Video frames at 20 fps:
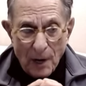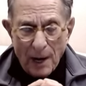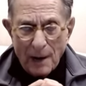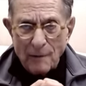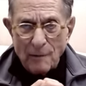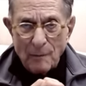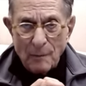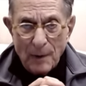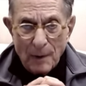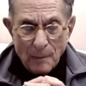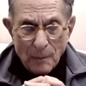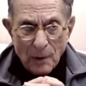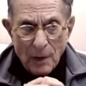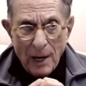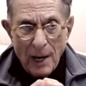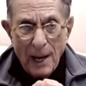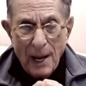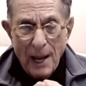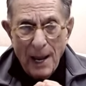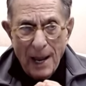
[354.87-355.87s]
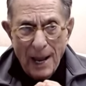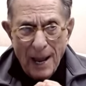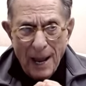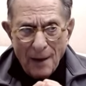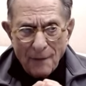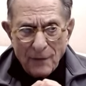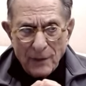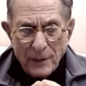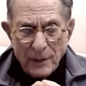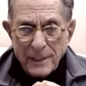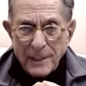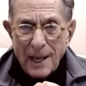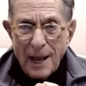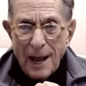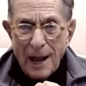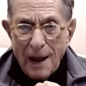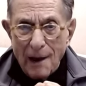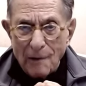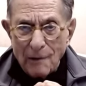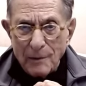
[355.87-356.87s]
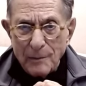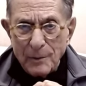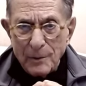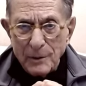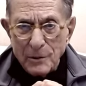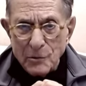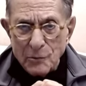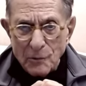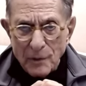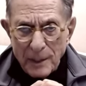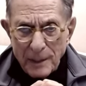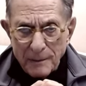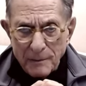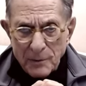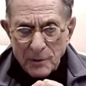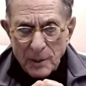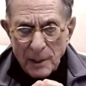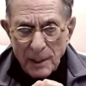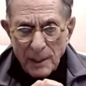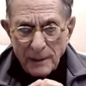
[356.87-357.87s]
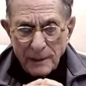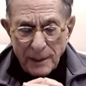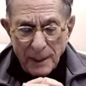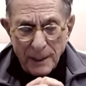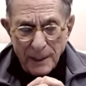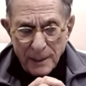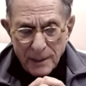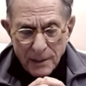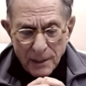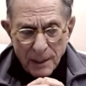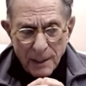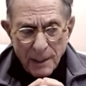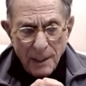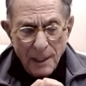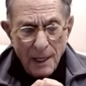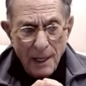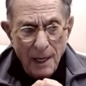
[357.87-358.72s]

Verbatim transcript: And I remember having these horrible dreams, Denisa,